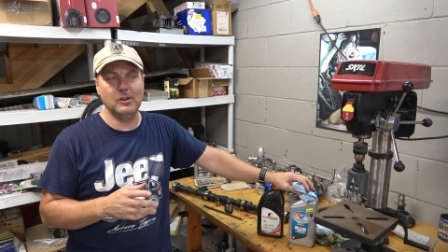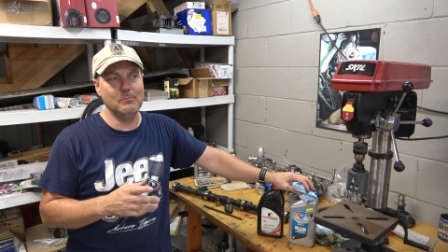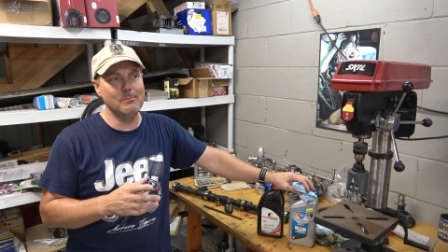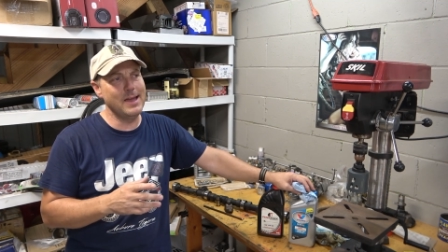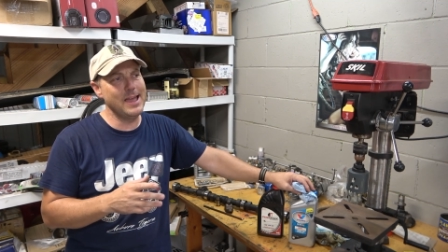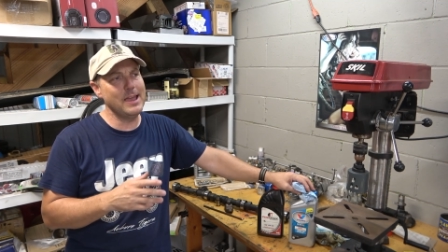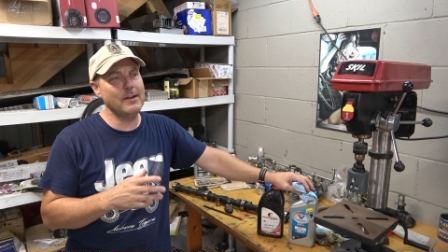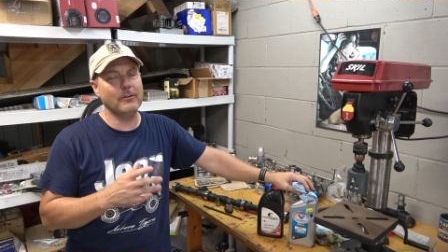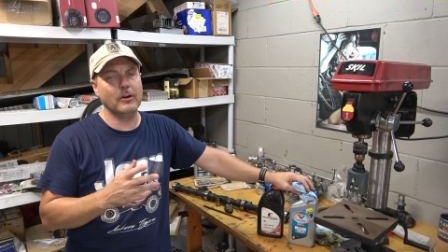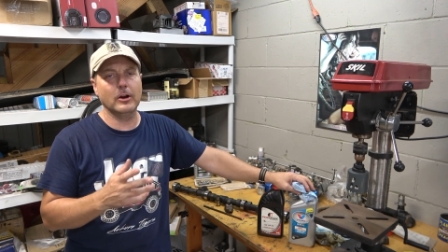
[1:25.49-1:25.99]
you
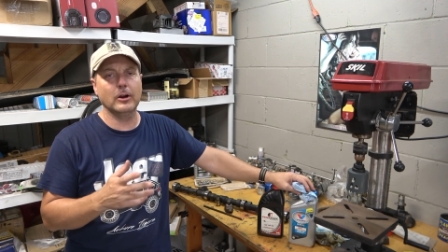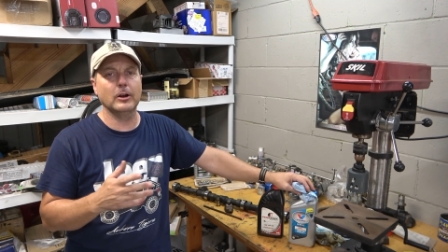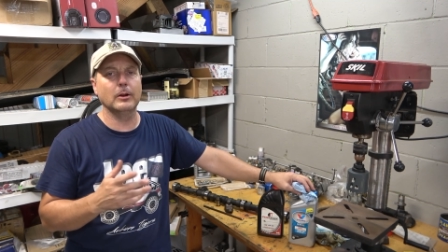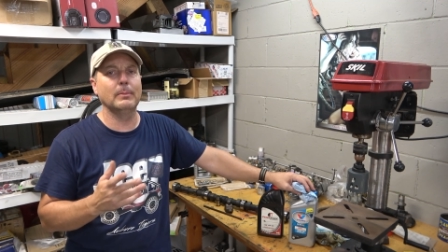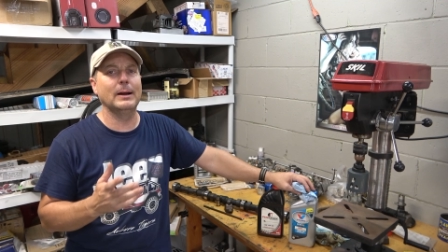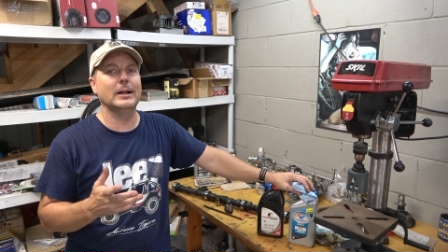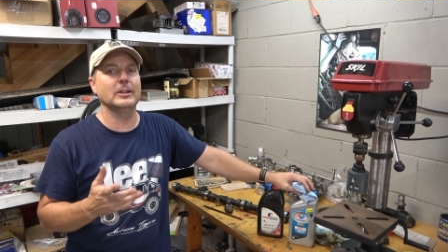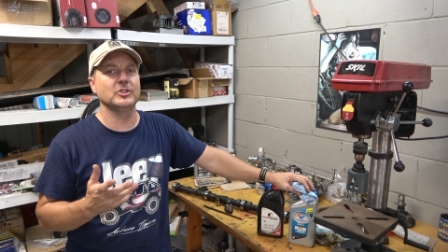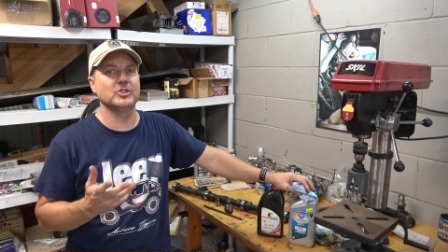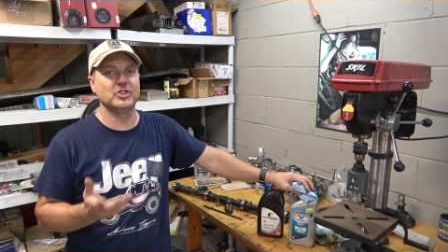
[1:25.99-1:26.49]
may have heard
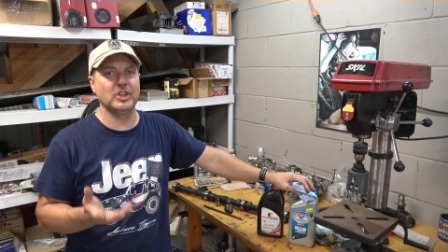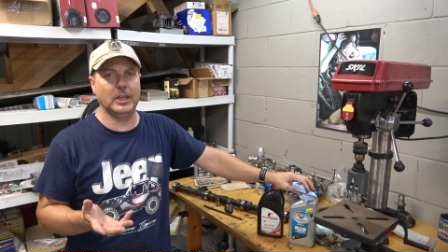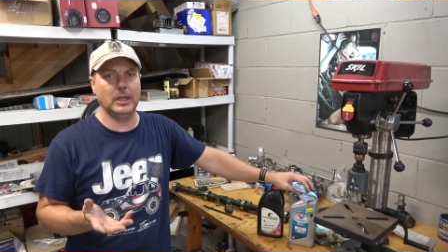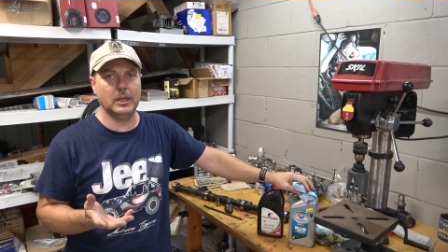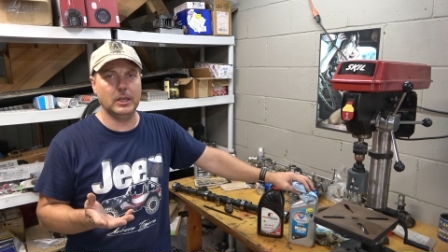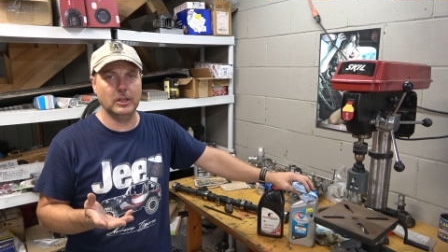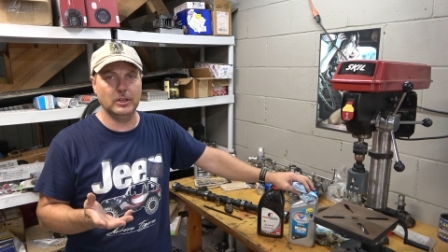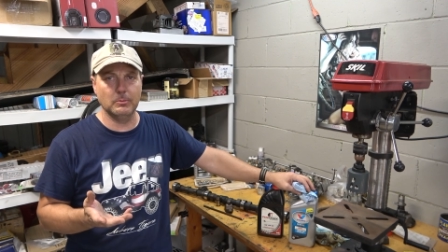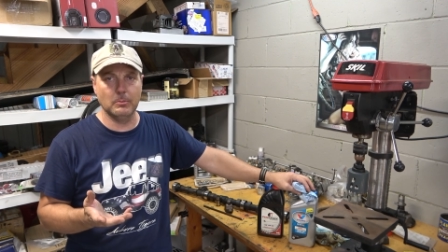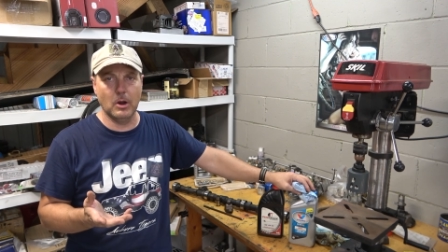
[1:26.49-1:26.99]
about
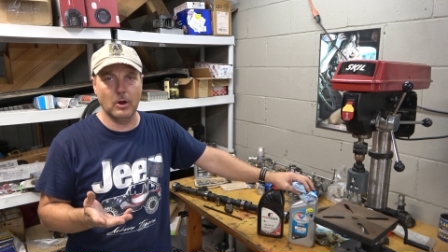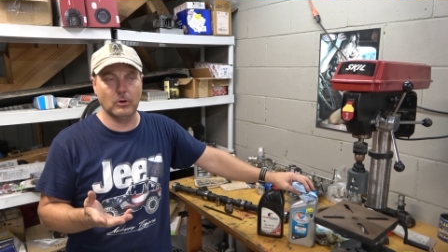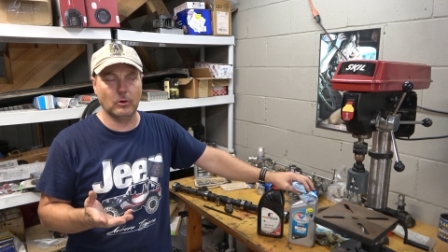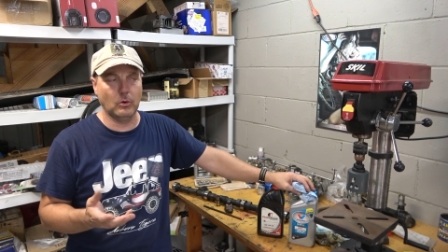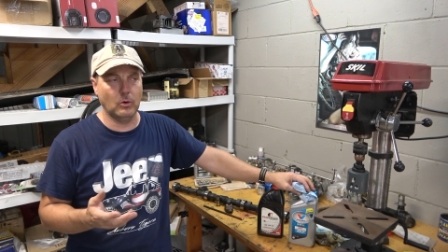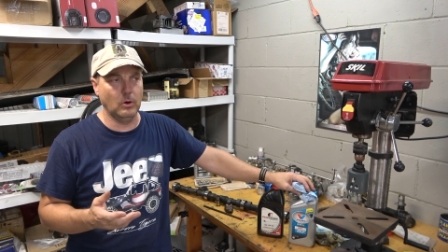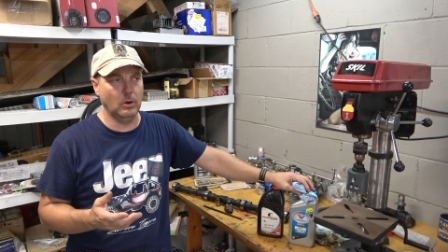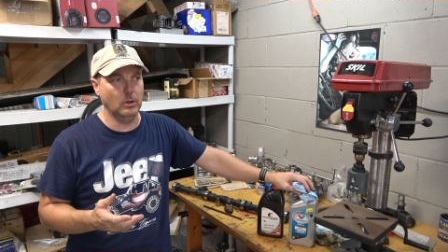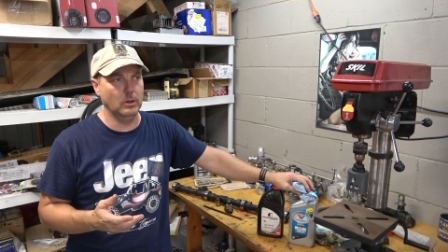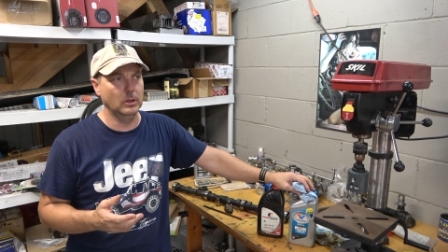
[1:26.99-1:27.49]
zinc in your
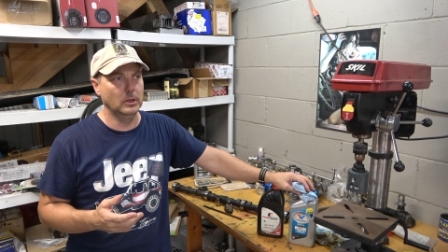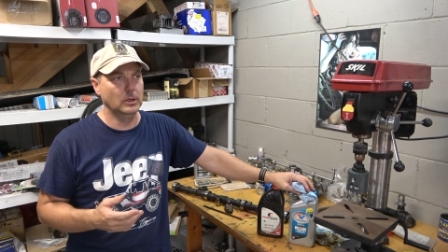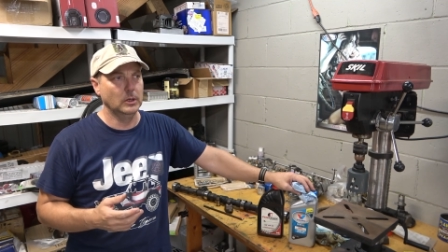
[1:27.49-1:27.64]
motor oil